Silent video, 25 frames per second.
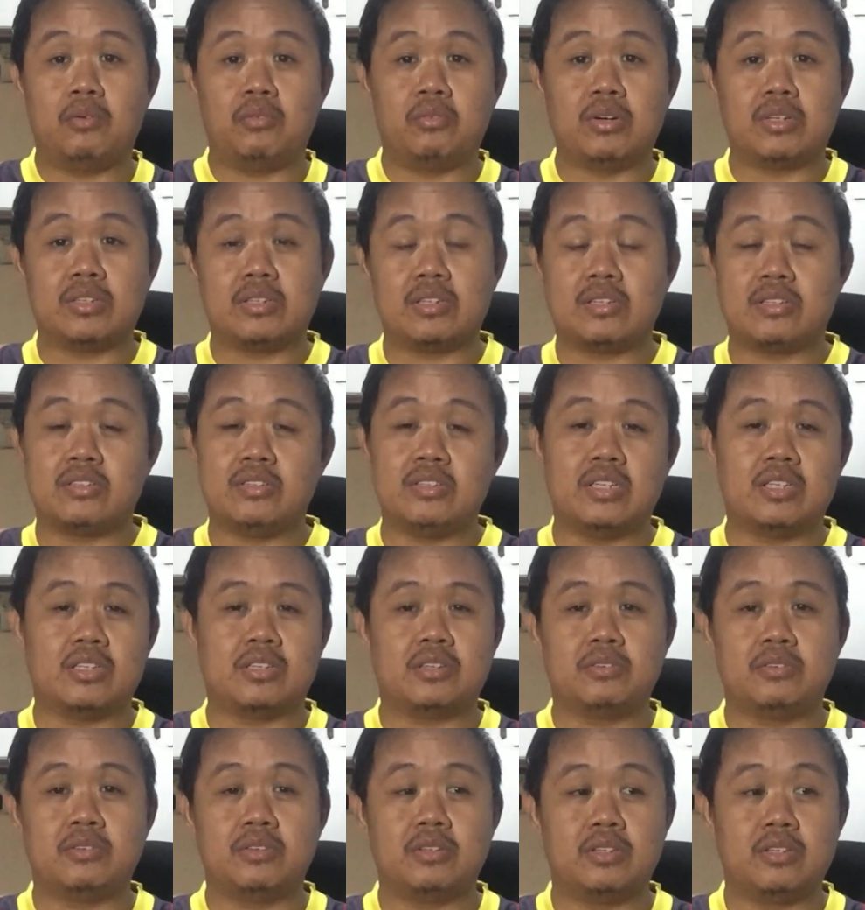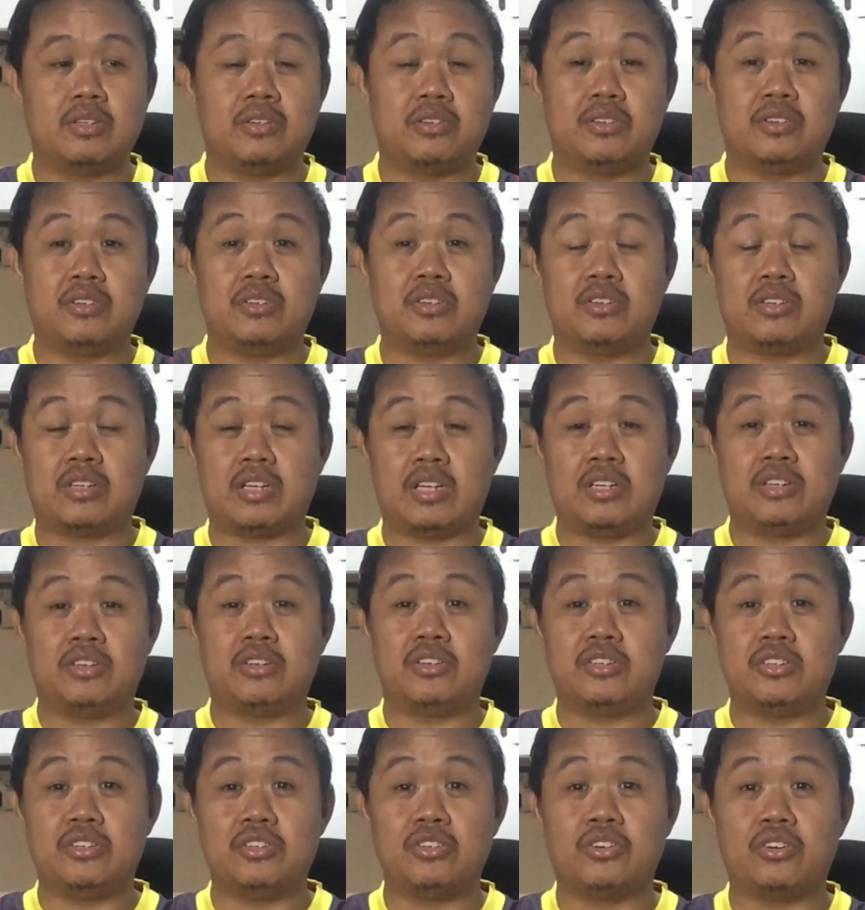What is that?
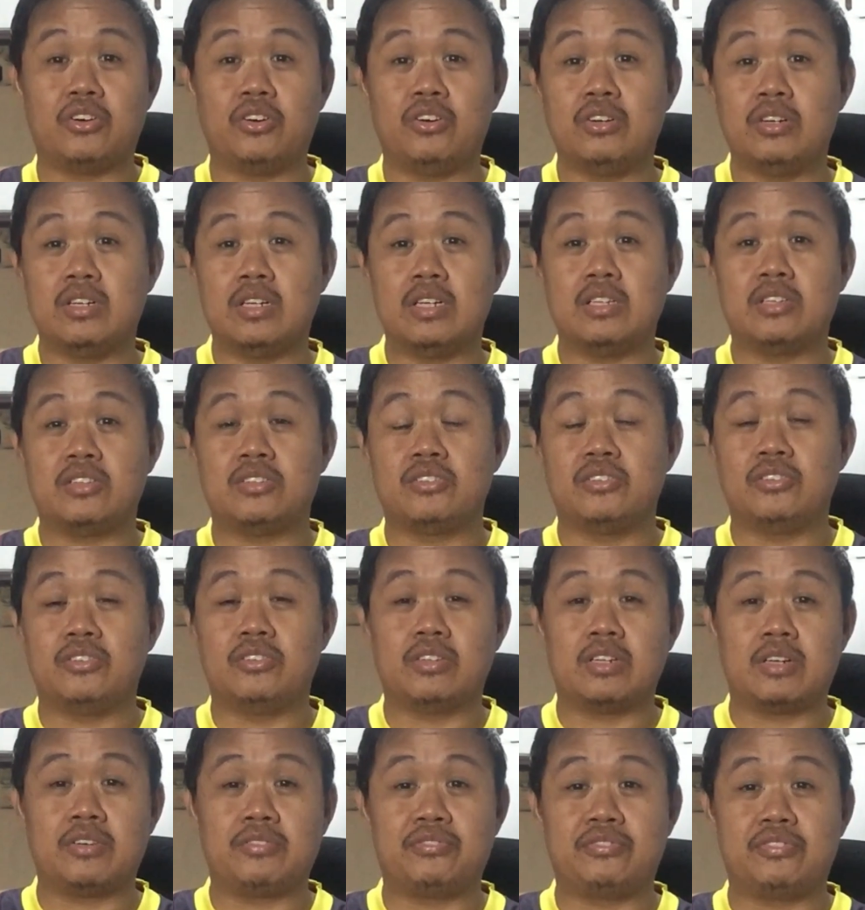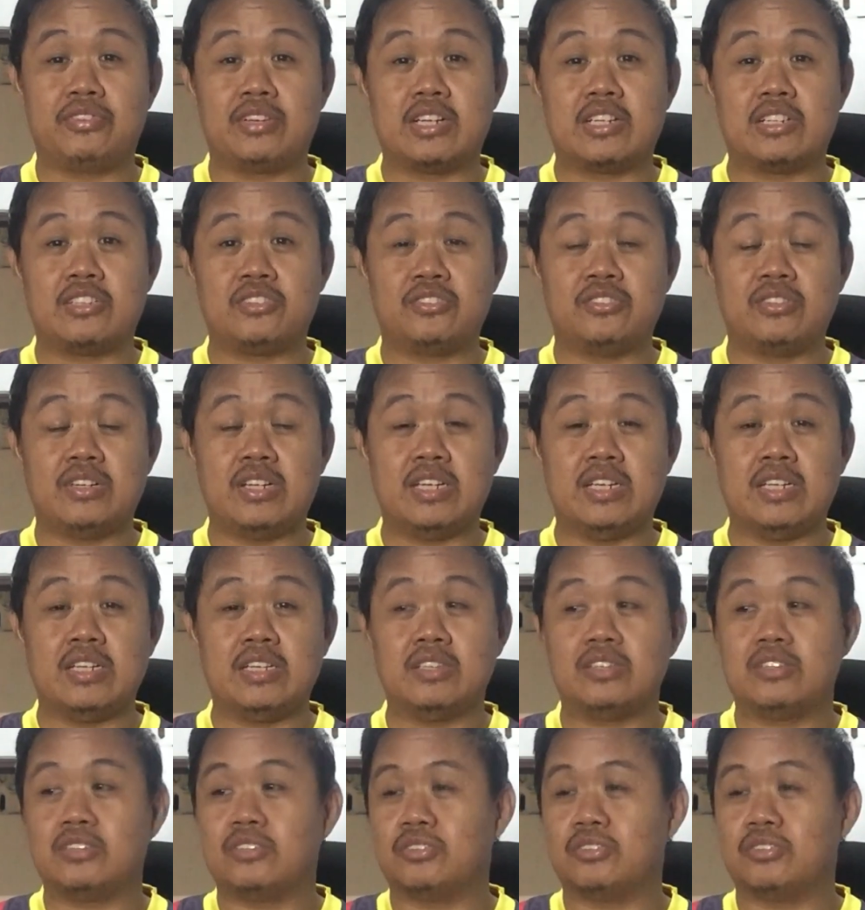you call it so refresh rate.